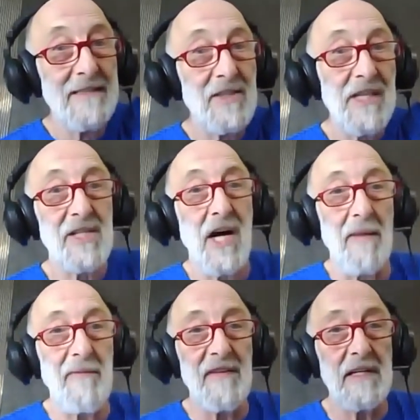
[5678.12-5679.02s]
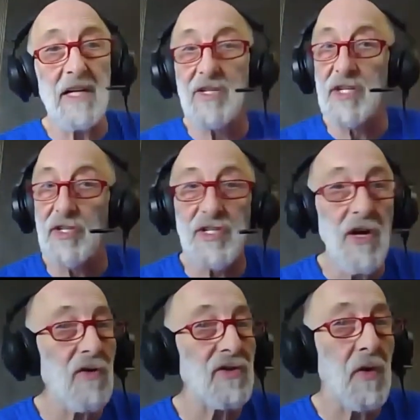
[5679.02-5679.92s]
to the top of it? Because there's
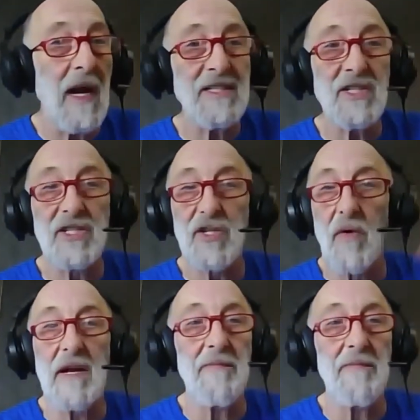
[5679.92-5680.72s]
no transitory